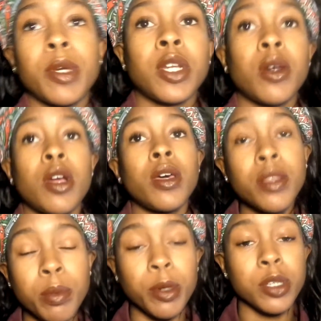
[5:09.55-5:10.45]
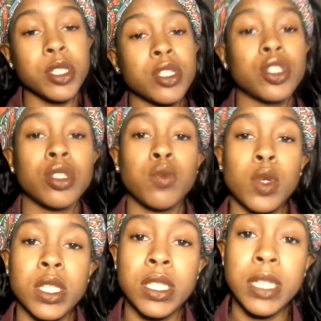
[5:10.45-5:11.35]
and the other person just
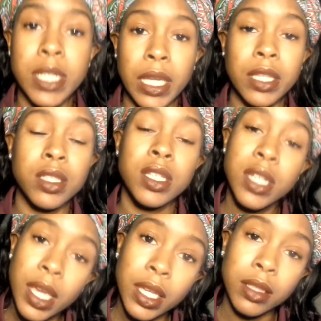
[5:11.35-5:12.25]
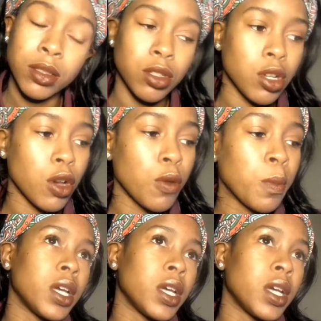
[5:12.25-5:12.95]
wants to date, you know?